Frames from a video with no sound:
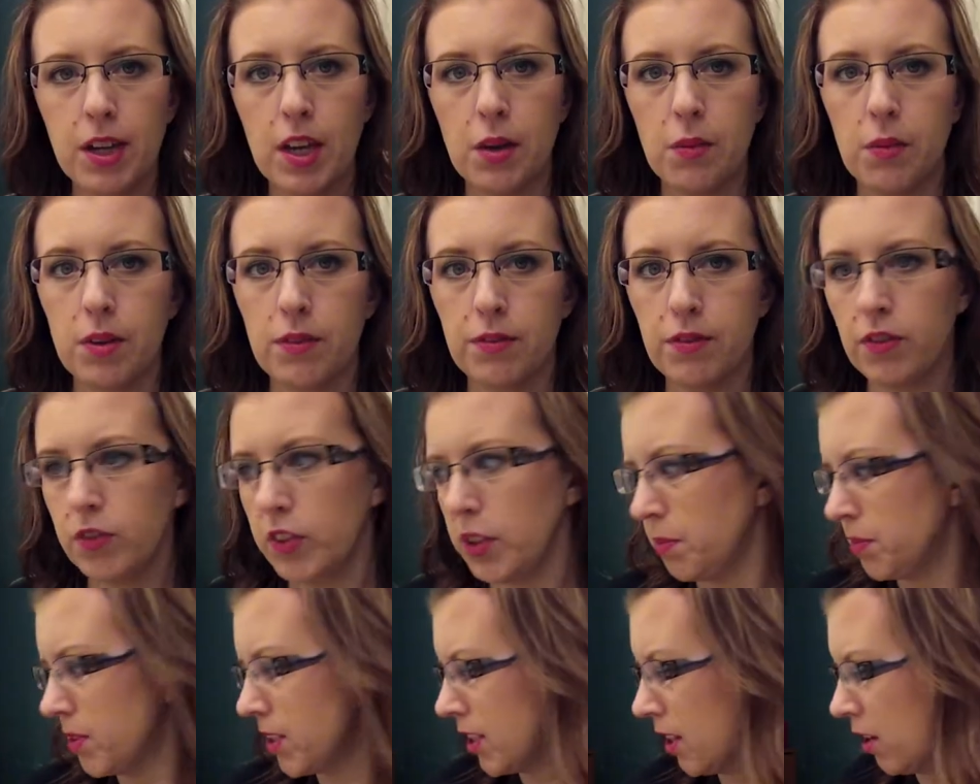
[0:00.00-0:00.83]
get one
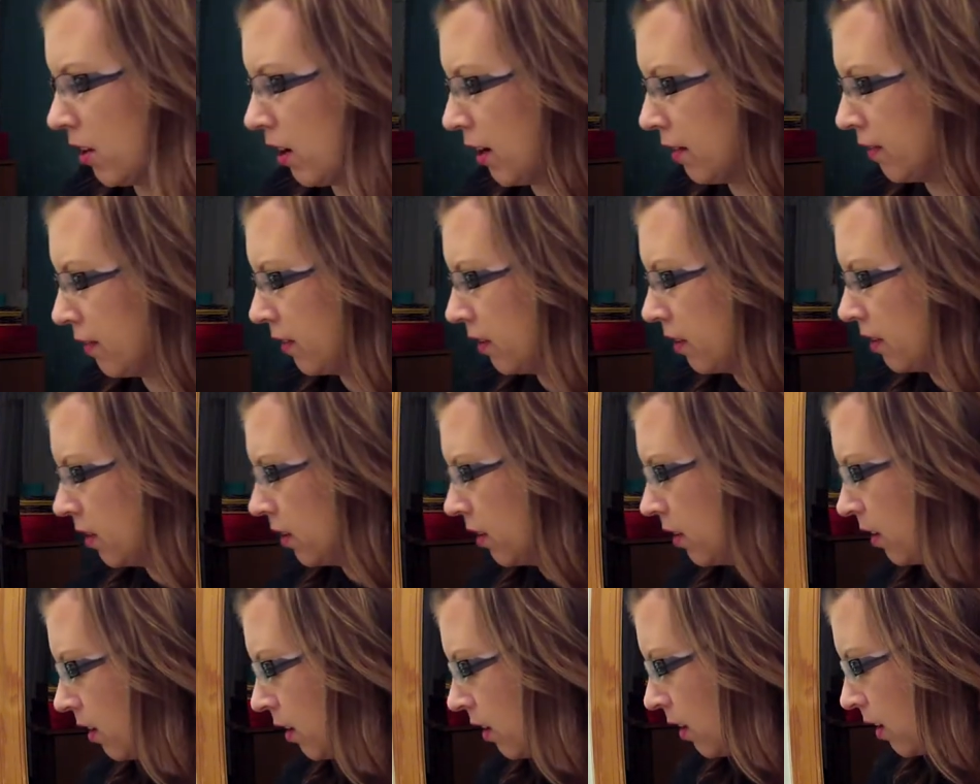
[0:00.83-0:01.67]
50%
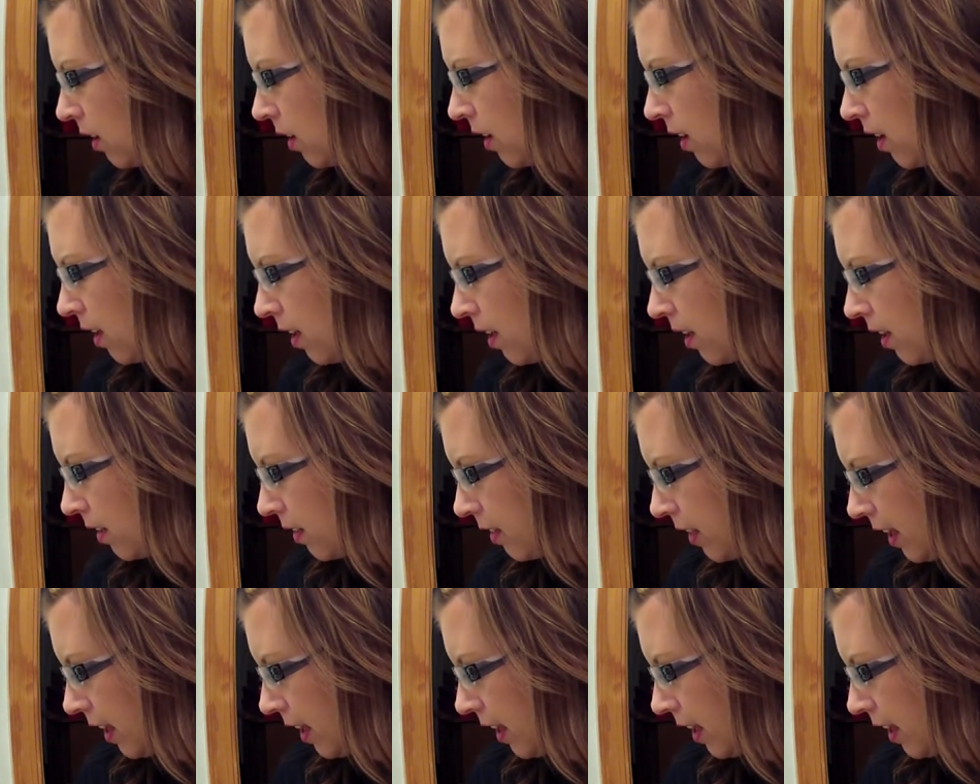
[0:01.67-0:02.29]
off.